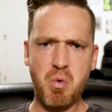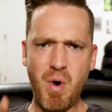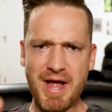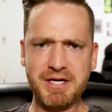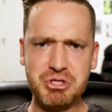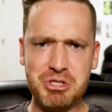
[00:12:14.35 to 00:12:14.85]

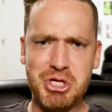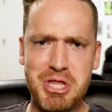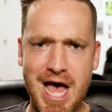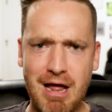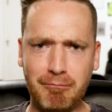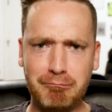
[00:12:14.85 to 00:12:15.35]
Why did you do
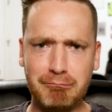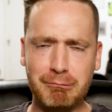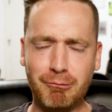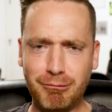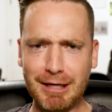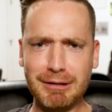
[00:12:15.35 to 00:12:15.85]
that?
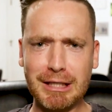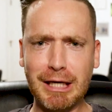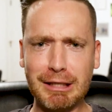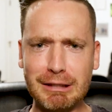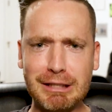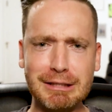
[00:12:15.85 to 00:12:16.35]
Why?
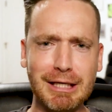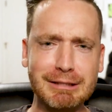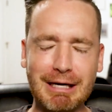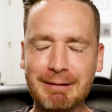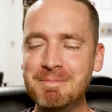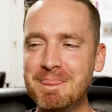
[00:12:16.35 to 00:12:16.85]

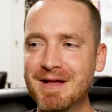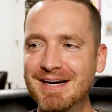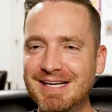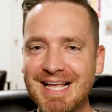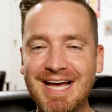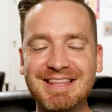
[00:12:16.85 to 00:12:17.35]

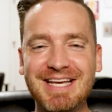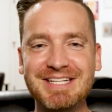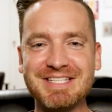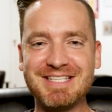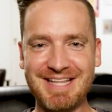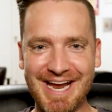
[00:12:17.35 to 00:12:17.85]
And they
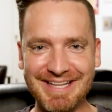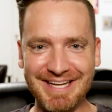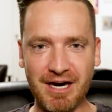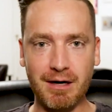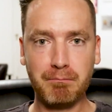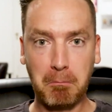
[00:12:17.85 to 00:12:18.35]
just stand
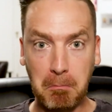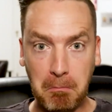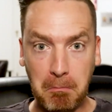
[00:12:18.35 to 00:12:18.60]
there.